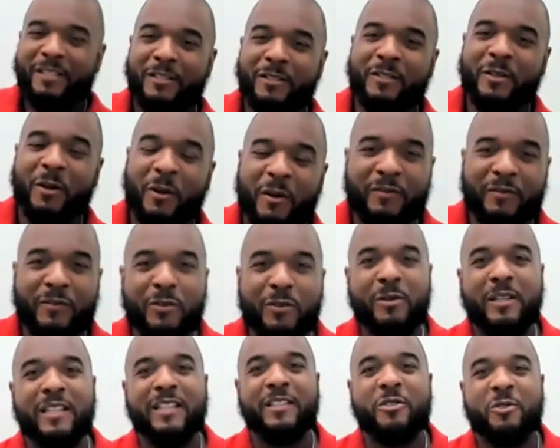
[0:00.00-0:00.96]
So if you
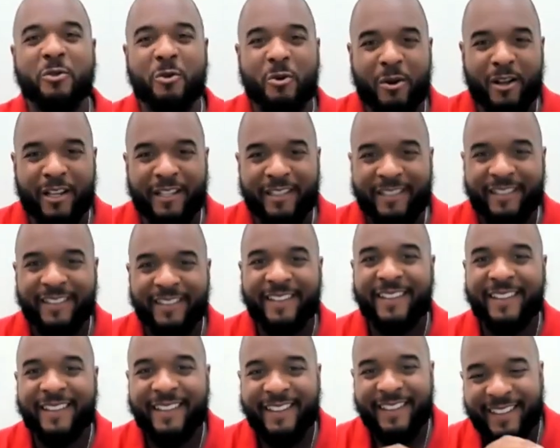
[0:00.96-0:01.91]
enjoyed
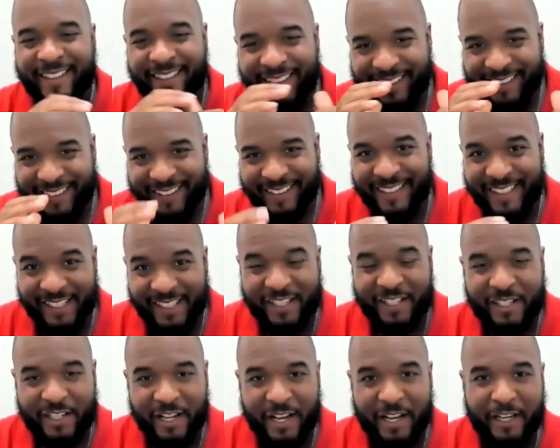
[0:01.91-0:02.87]

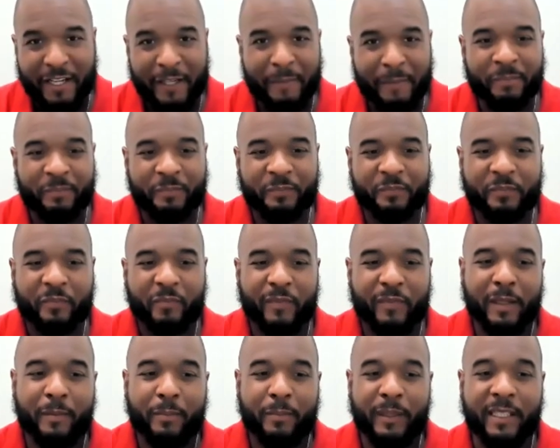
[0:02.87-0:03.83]
this study,
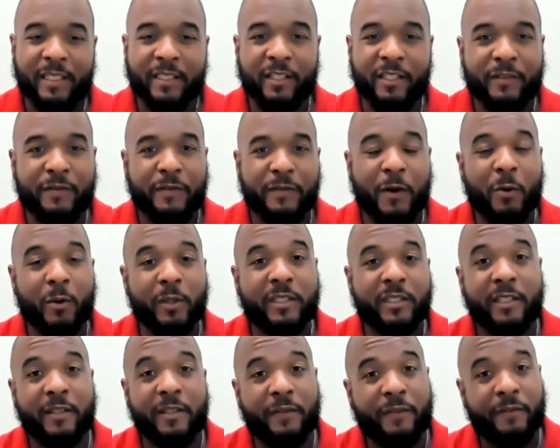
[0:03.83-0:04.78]
please look
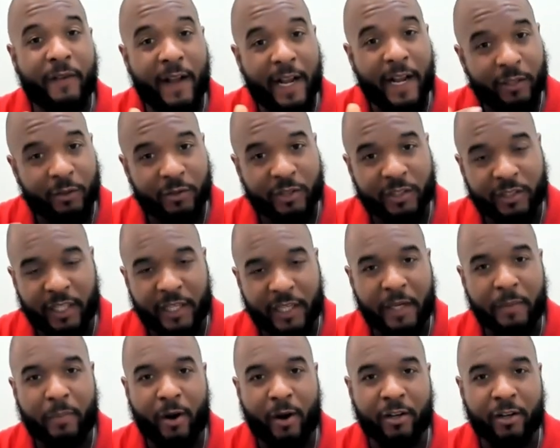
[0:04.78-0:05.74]
forward to the final
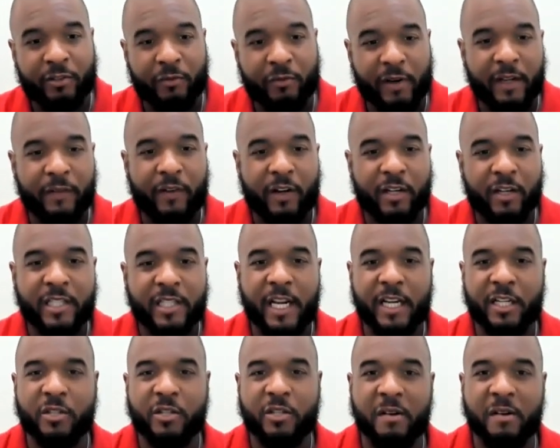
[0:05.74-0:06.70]
study, part 3 of our
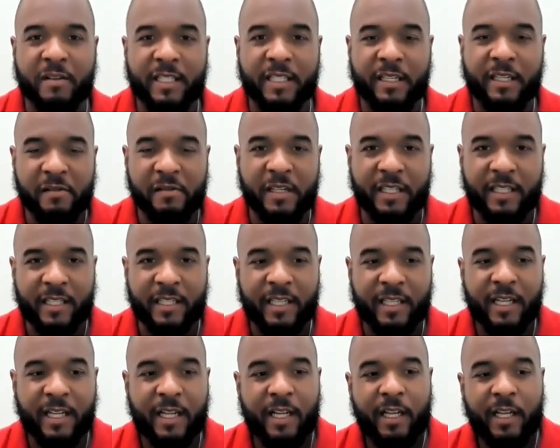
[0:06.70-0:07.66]
sanctuary series,
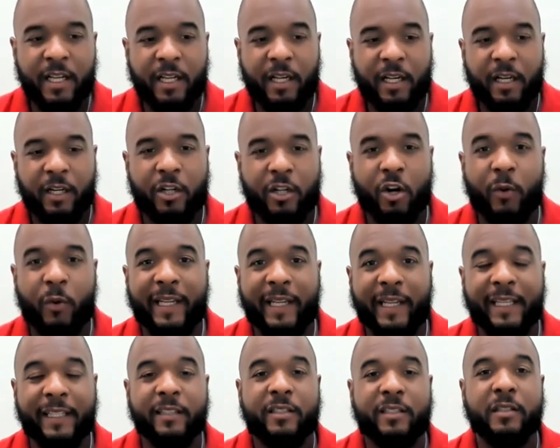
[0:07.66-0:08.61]

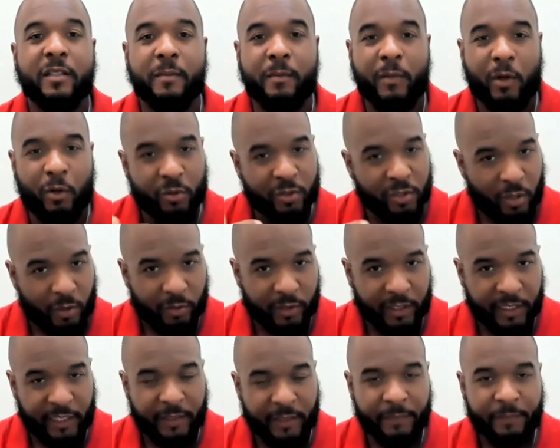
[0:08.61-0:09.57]
going into the most
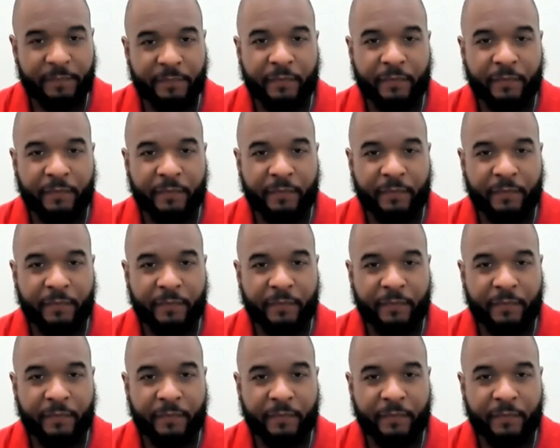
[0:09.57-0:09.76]
holy.